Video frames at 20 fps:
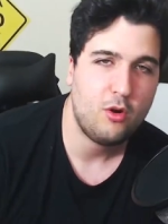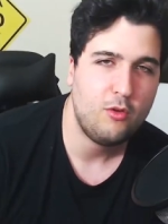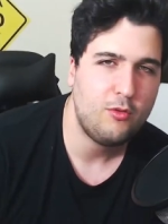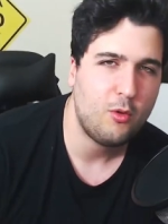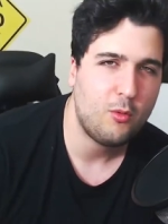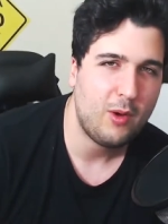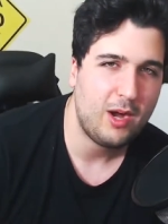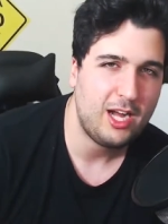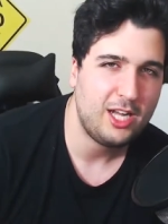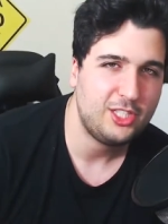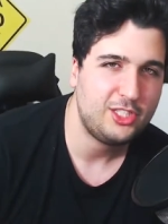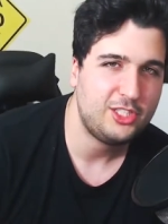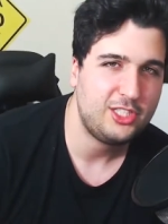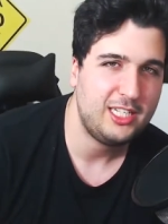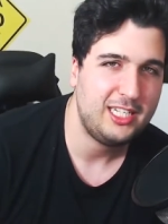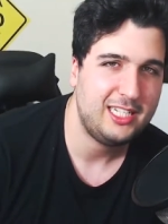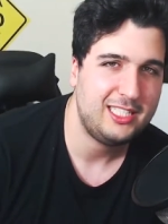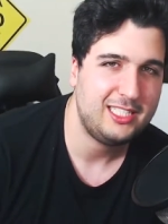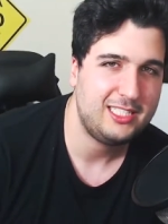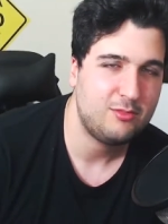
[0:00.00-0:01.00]
Overwatch
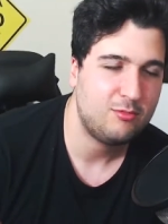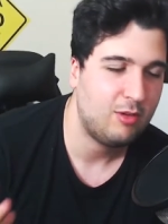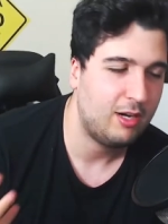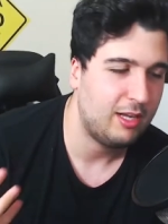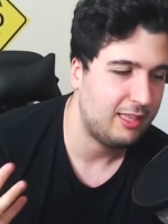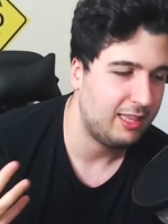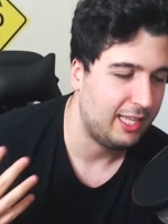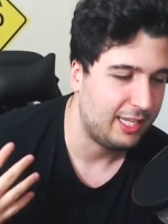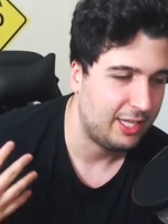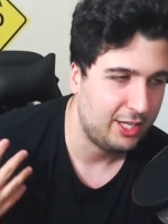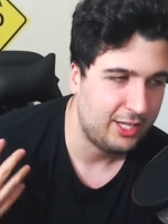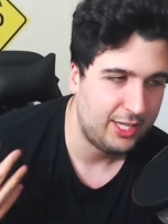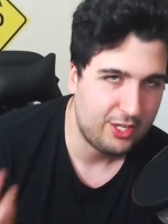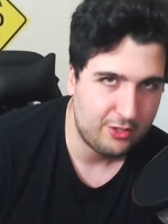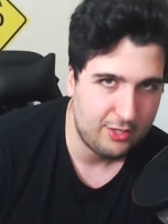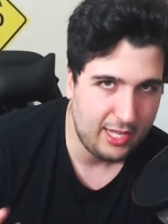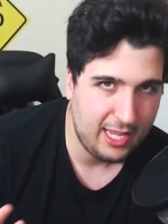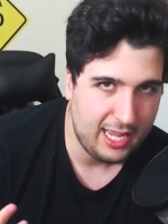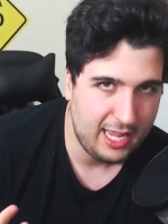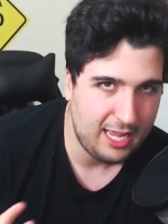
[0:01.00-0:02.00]
is what, like a
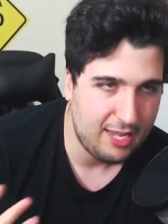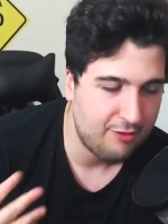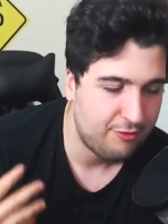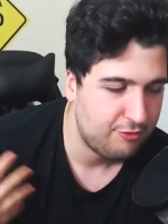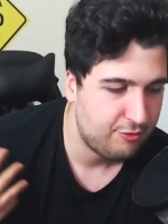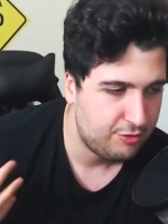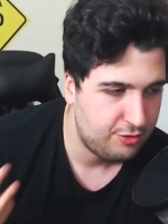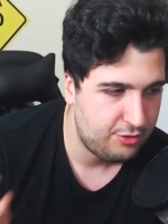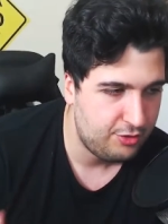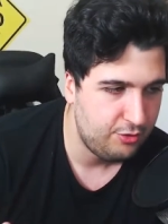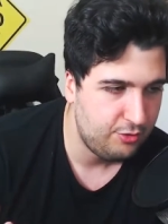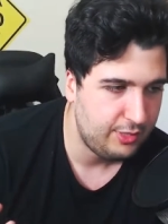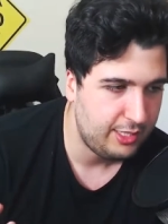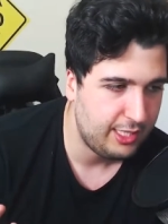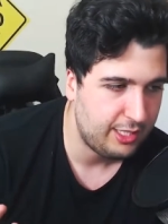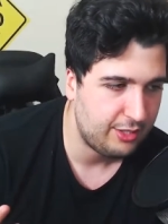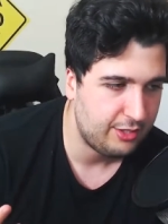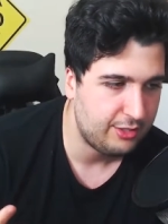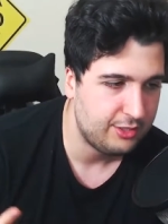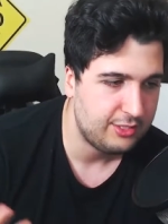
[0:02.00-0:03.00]
year and a half, two
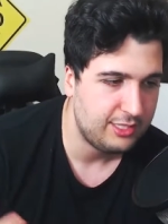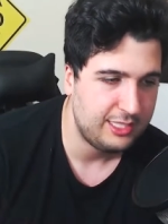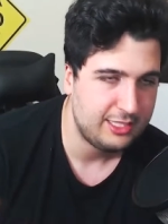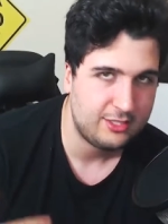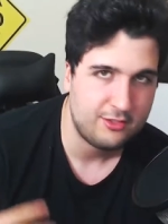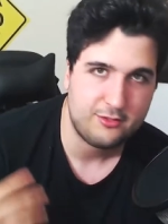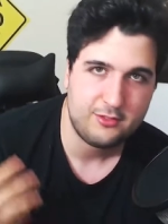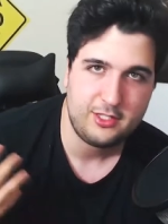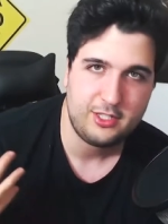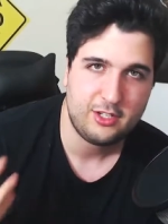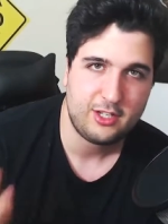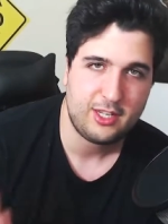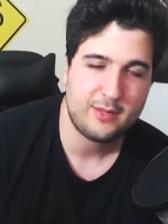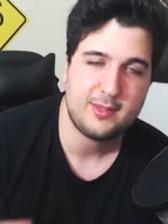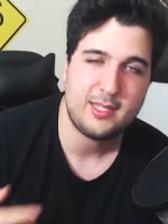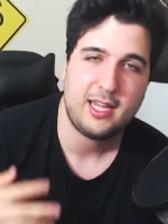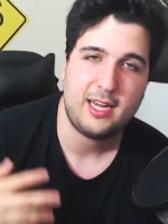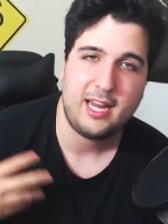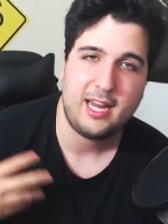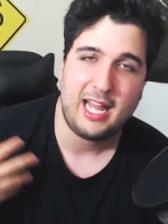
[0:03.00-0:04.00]
years. It's a video
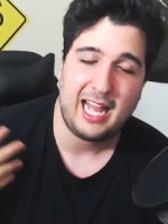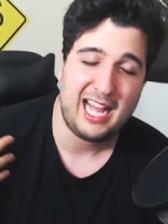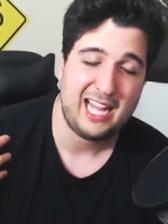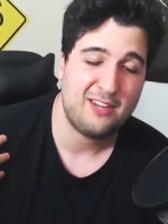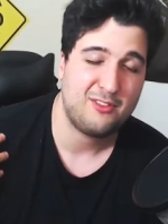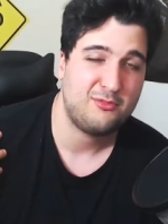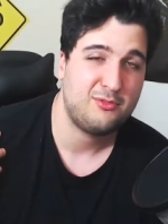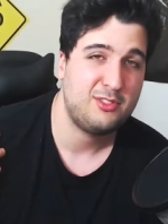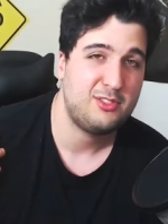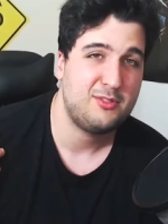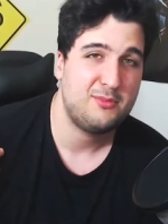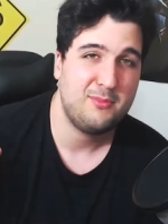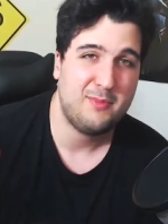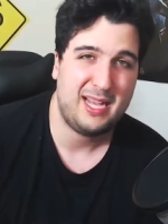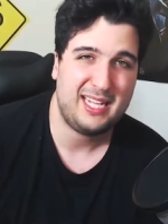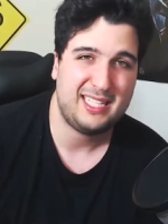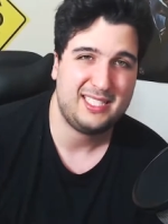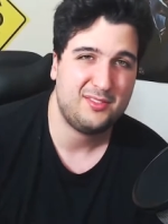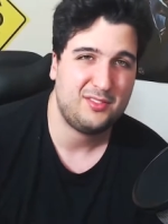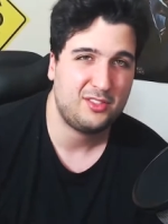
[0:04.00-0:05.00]
game that has reached
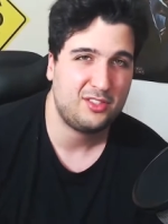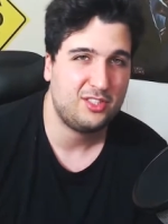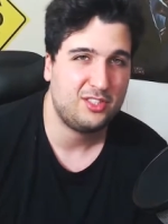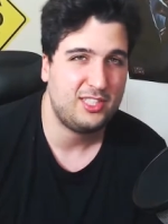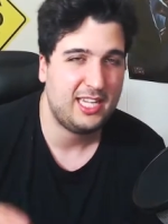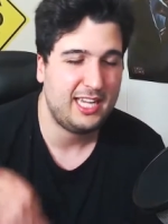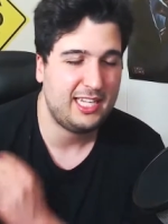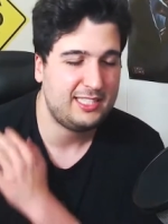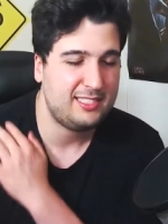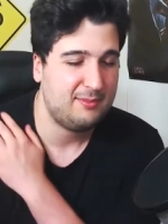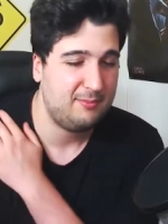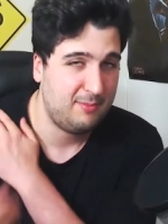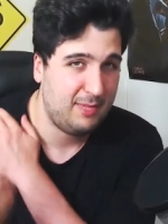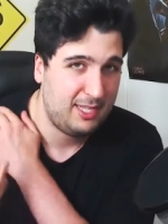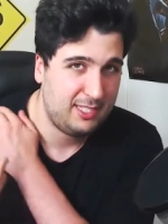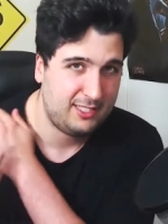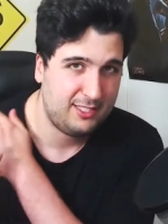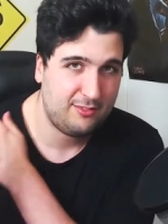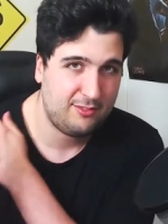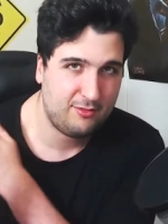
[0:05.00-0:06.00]
massive success,
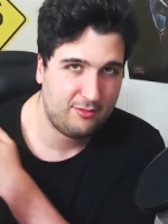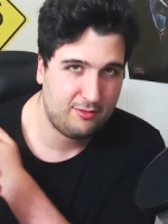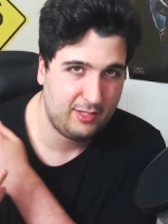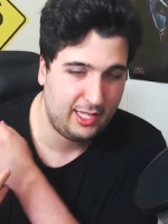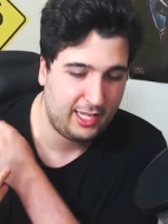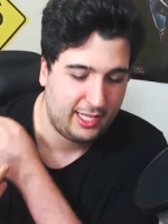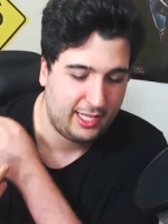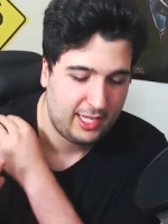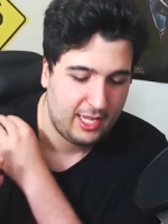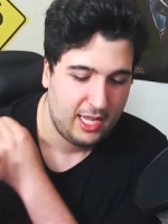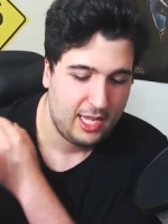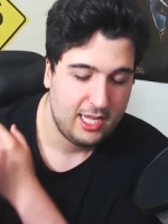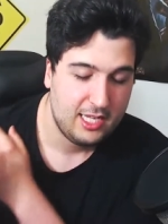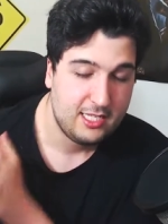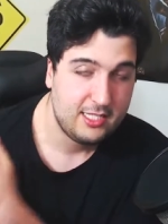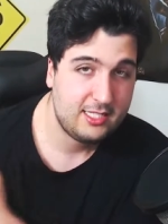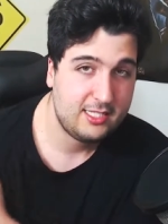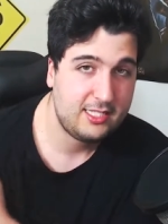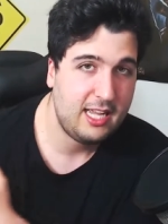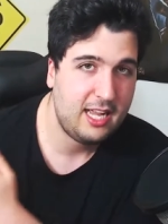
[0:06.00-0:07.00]
massive like
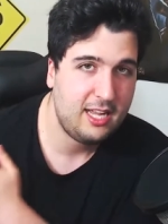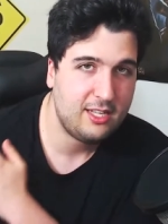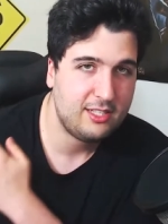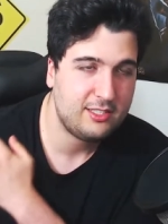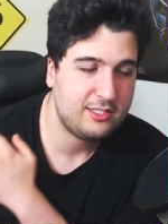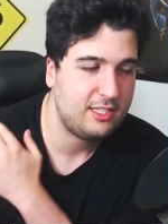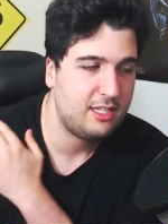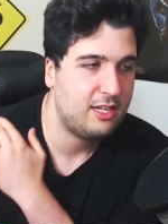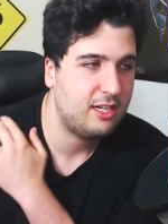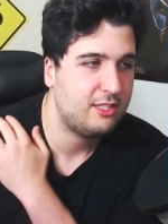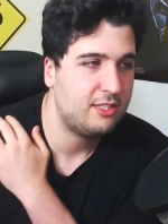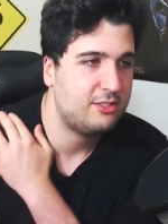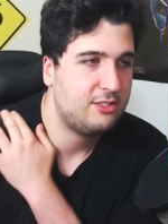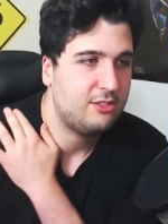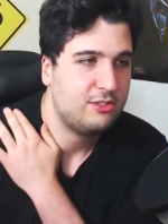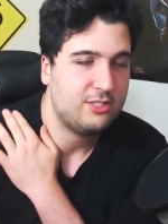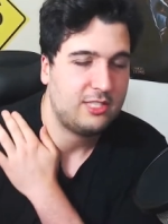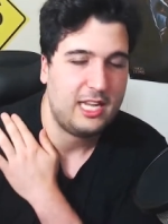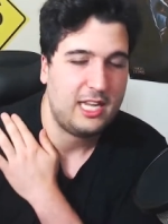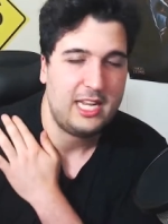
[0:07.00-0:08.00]
sales in
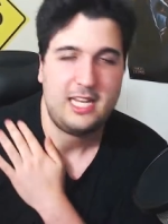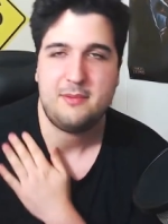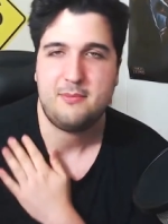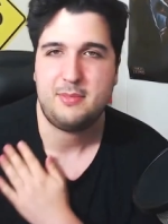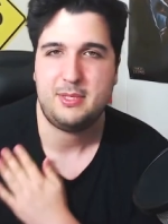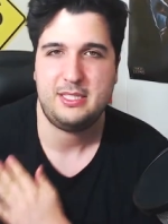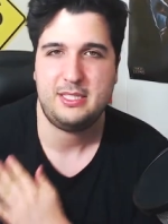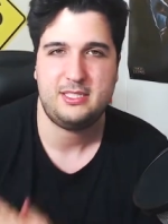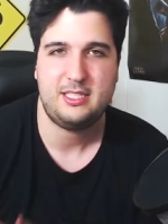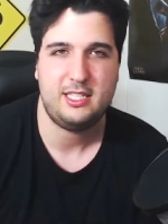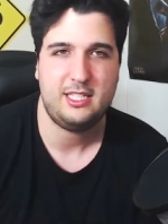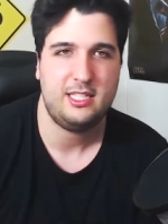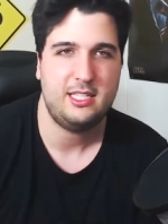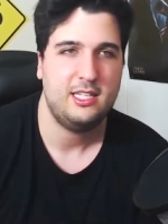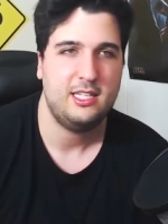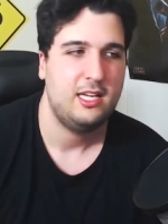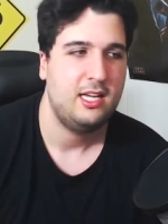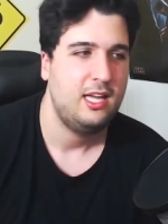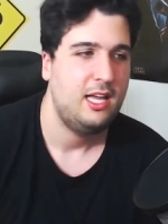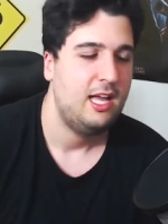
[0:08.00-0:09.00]
consoles and in
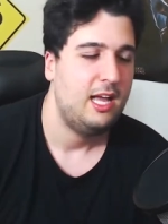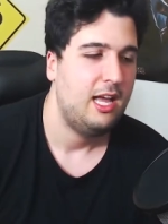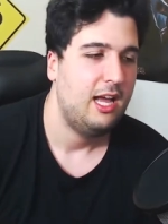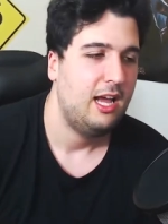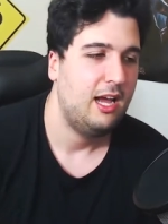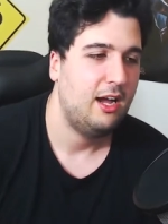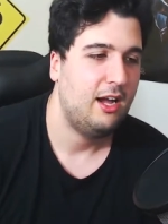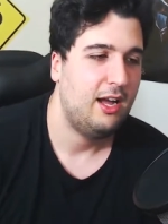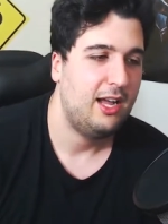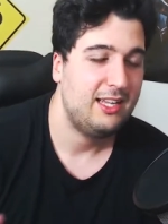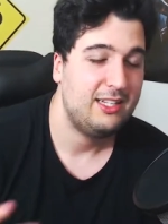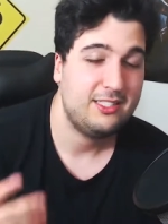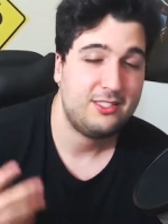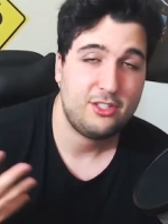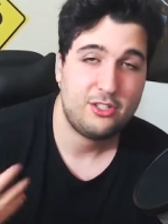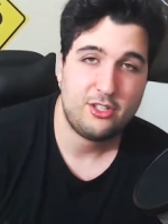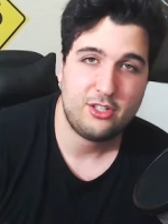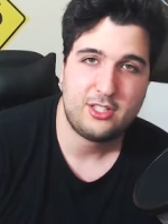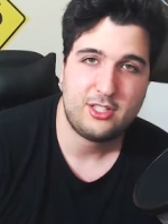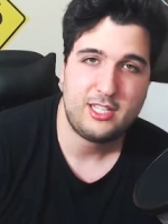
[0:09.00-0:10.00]
PC, uh, and it's a good